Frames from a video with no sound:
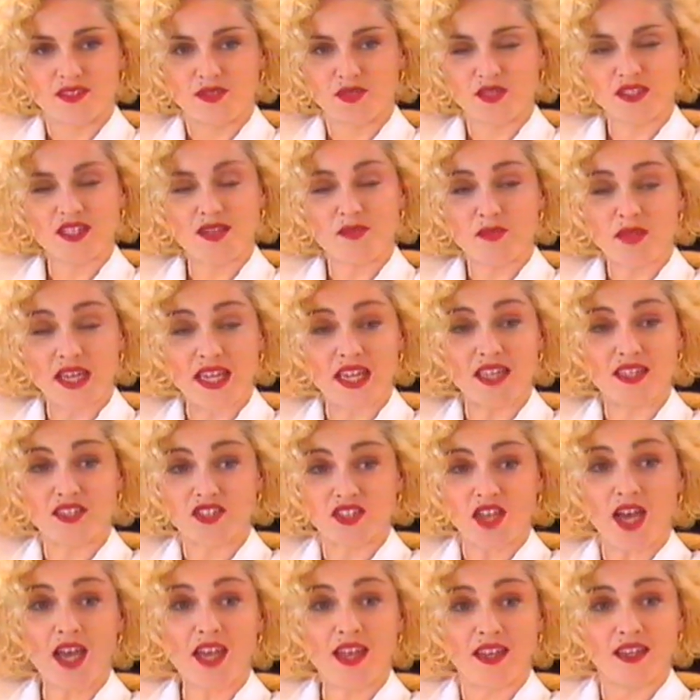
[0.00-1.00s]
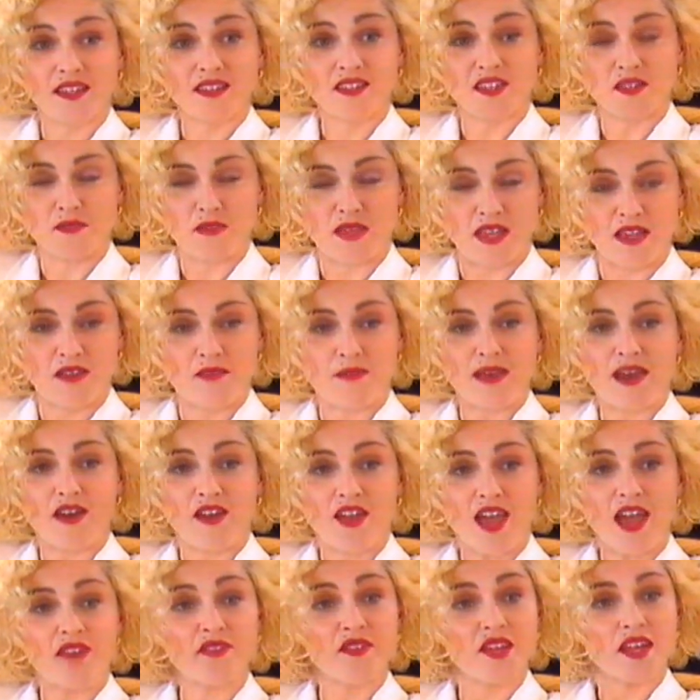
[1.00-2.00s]
There was something exotic to me
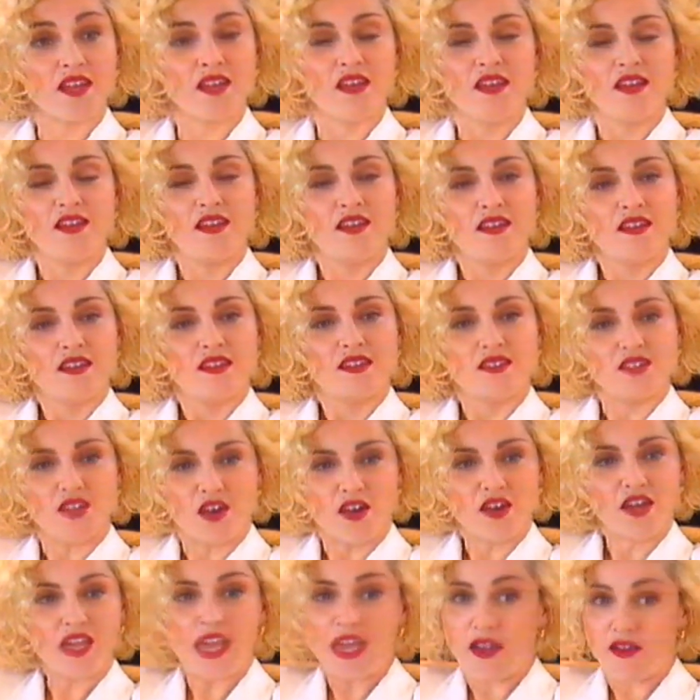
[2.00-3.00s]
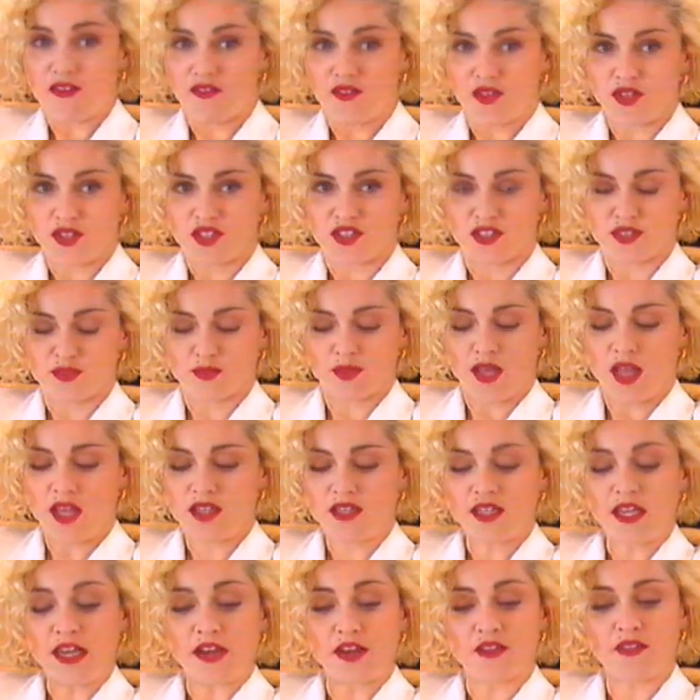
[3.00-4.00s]
about having dark hair versus
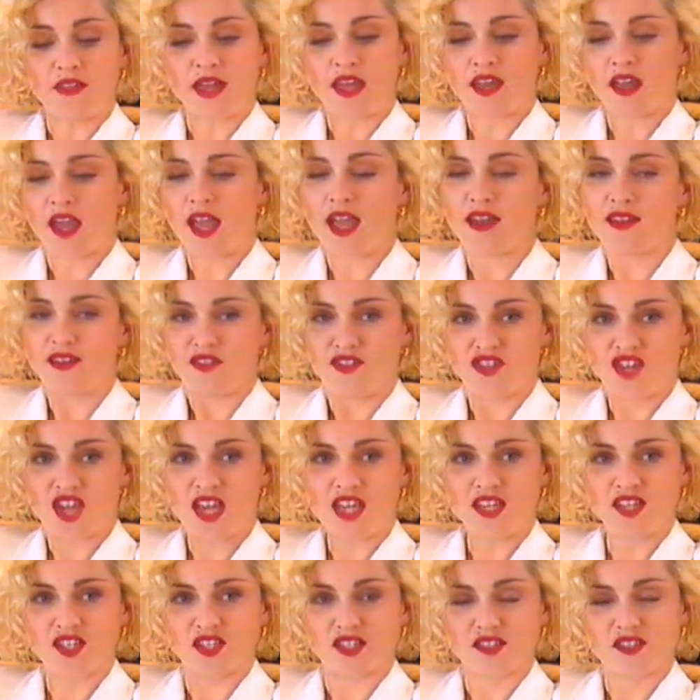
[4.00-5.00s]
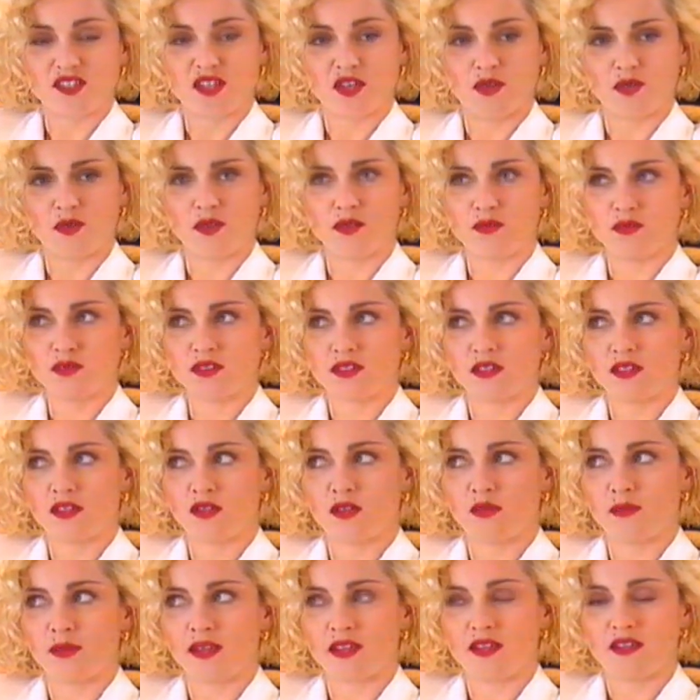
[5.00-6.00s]
blonde hair, and then I had to change it, so it was a
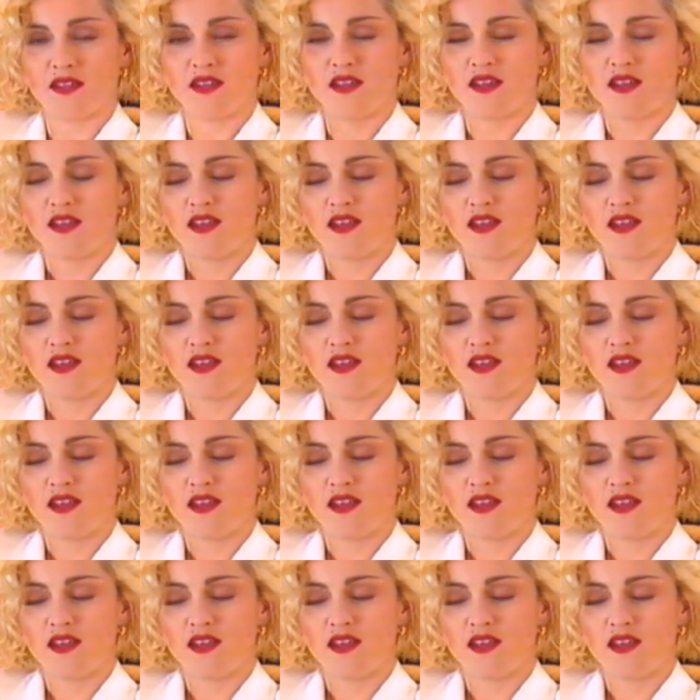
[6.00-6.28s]
little bit,